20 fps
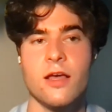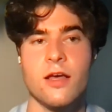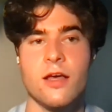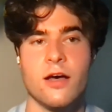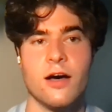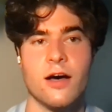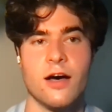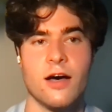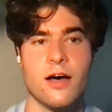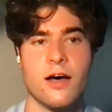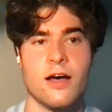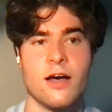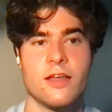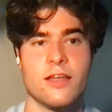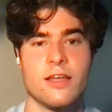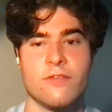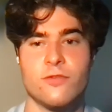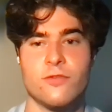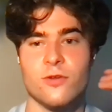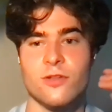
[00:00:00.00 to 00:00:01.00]

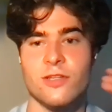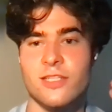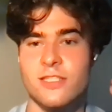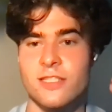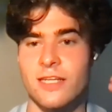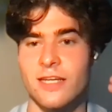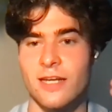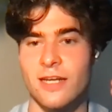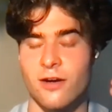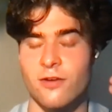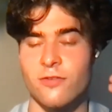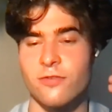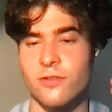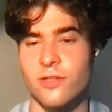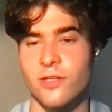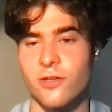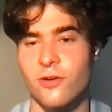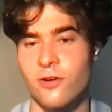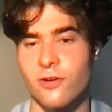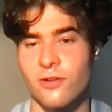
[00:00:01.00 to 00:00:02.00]
if you're listening carefully,
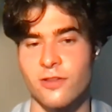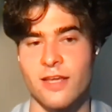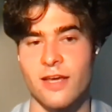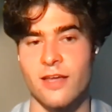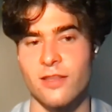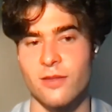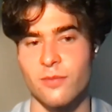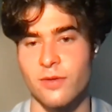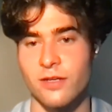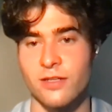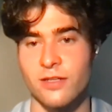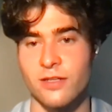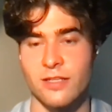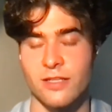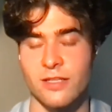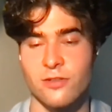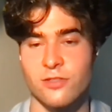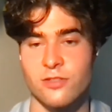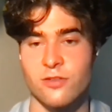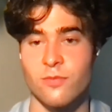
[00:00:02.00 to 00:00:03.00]
you heard that the
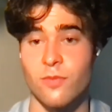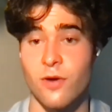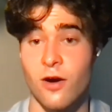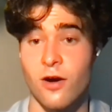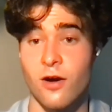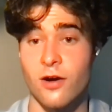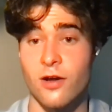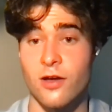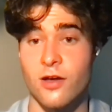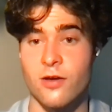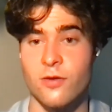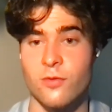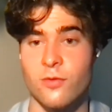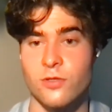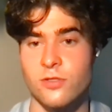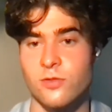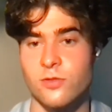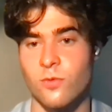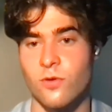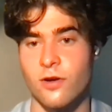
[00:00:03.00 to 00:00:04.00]
McNeils of Barra
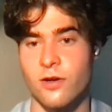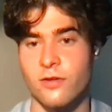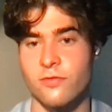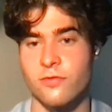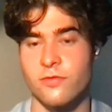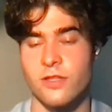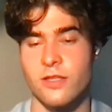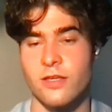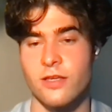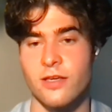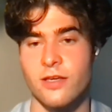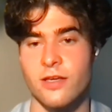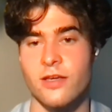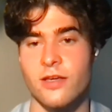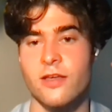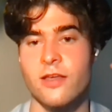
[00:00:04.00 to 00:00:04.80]
was one of the